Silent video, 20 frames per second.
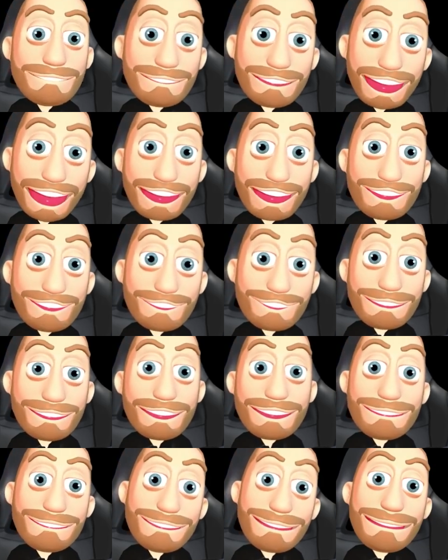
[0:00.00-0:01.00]
what
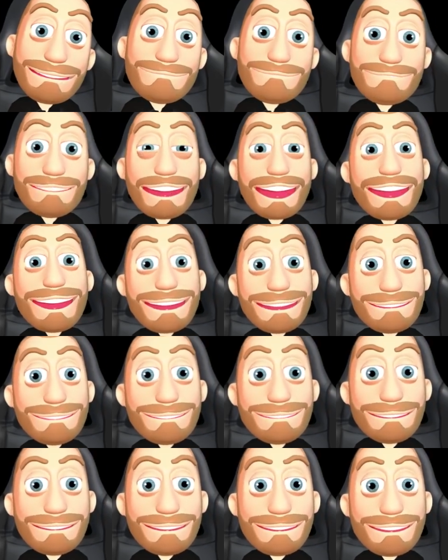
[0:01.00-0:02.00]
can affect
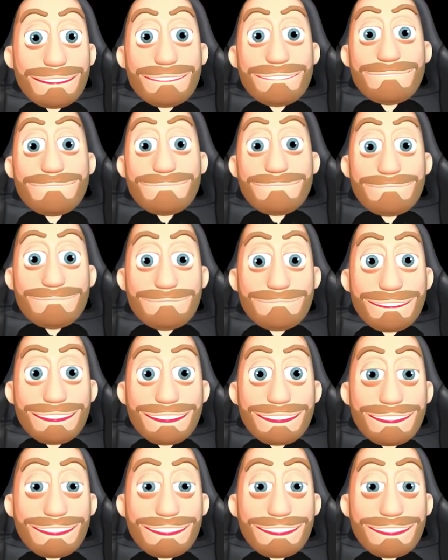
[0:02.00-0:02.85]
the